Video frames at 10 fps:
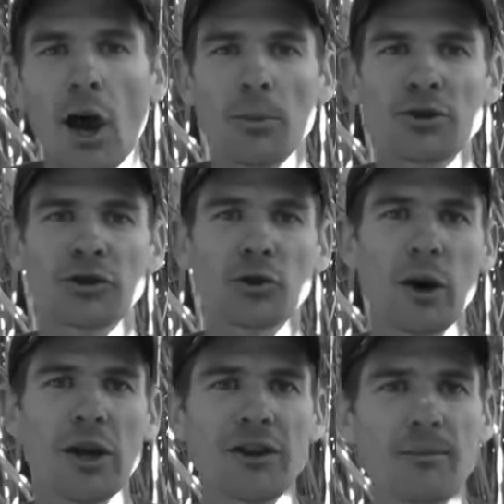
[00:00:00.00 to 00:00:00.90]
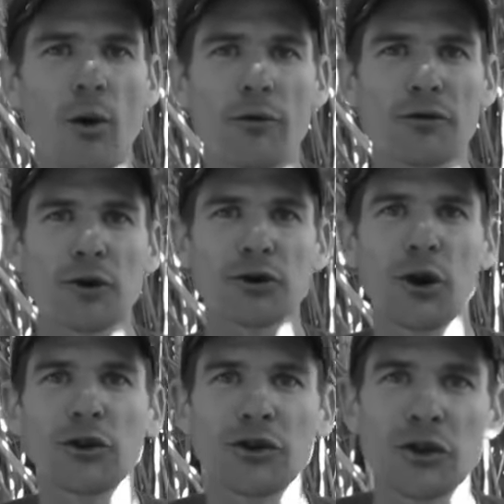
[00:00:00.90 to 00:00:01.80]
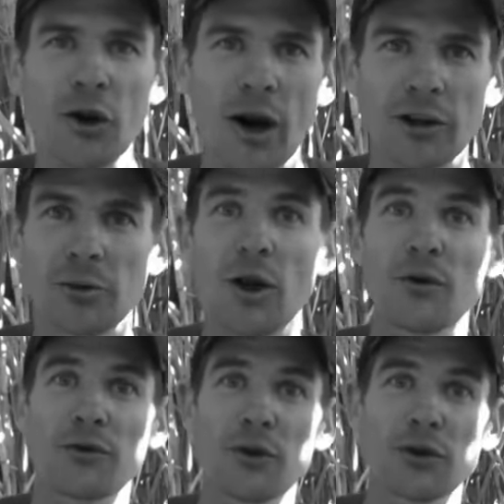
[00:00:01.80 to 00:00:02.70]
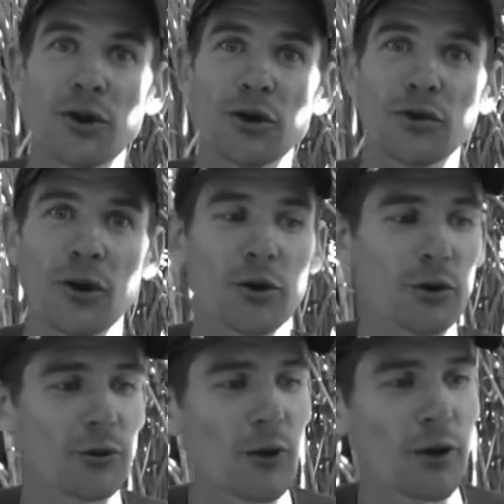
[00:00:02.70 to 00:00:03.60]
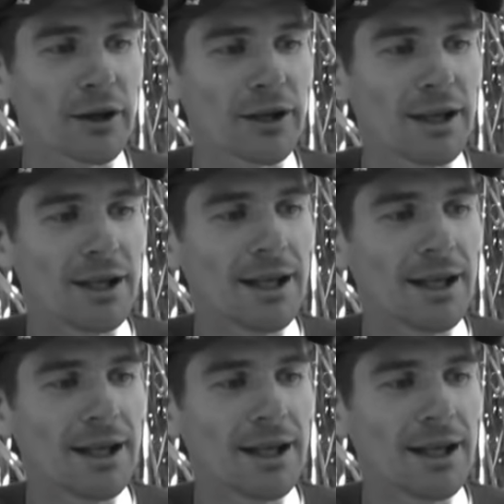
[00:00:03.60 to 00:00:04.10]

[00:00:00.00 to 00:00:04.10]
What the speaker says: helps you squeeze in more fructose in your diet, because we know fructose is very good for you.